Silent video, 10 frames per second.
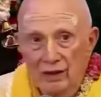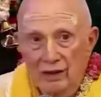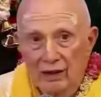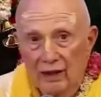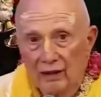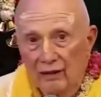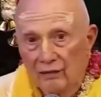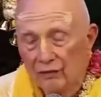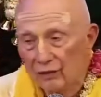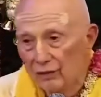as I
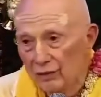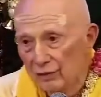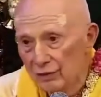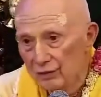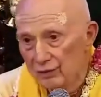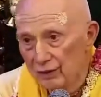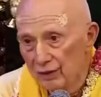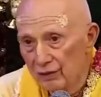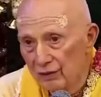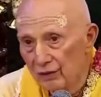can for Krishna's
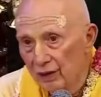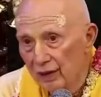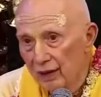pleasure.